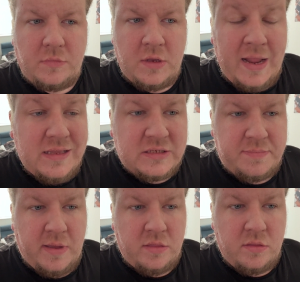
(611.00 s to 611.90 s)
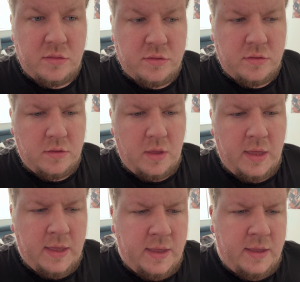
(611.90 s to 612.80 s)
Next month
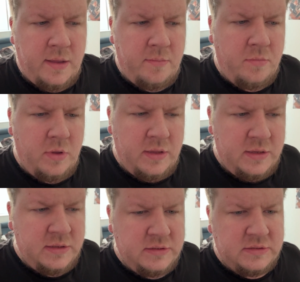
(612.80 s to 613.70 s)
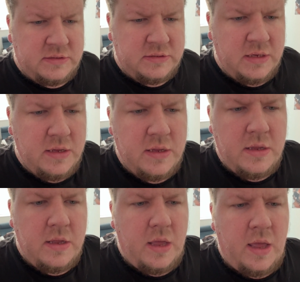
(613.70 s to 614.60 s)
is
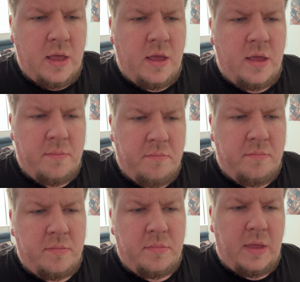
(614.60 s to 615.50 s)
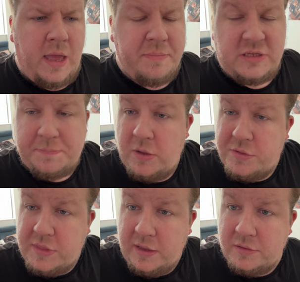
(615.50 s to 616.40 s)
Abby's
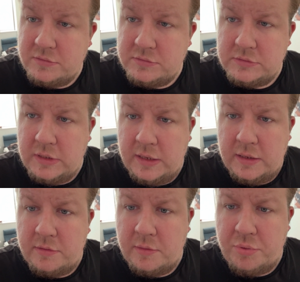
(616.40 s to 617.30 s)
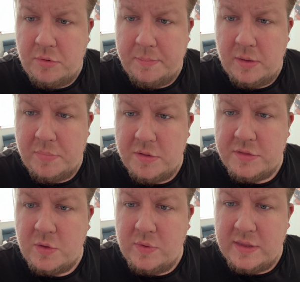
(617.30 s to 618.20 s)
birthday. There'll probably be a
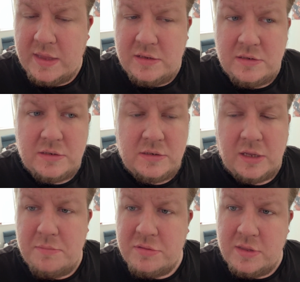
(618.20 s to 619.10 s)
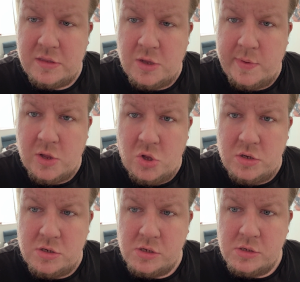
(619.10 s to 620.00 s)
birthday weekend type thing going on,